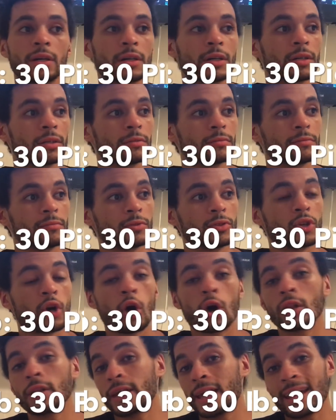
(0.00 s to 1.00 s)
to
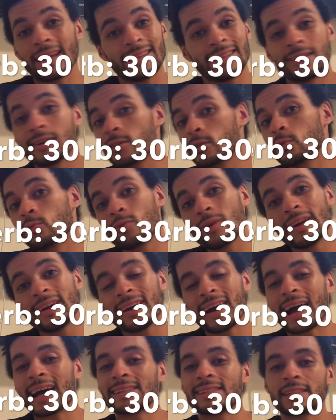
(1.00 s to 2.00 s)
call it any other
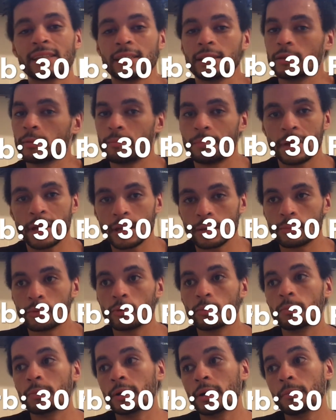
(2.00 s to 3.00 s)
way, I say
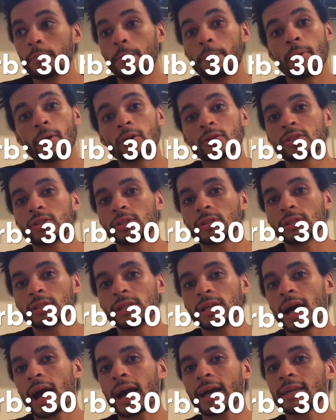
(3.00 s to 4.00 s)
debatable. But
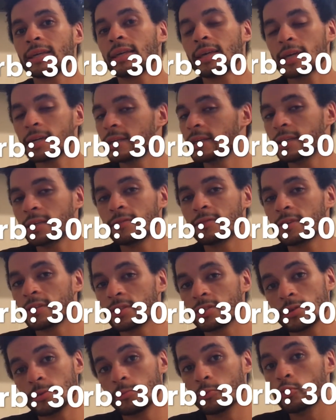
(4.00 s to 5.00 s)
personally, I can't give
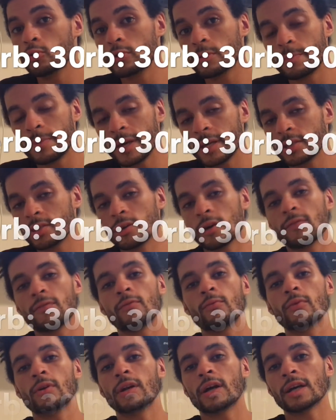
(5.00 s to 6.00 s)
it to Mook based off
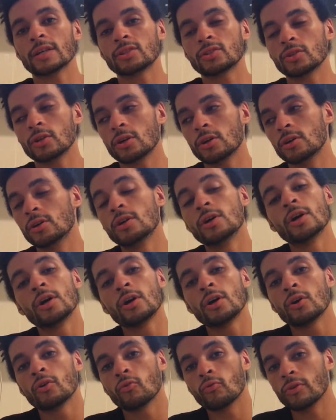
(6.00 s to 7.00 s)
of what I saw.
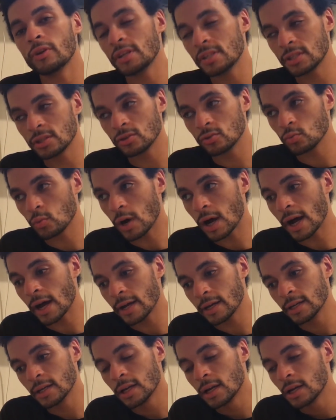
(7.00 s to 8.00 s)
Reasons why.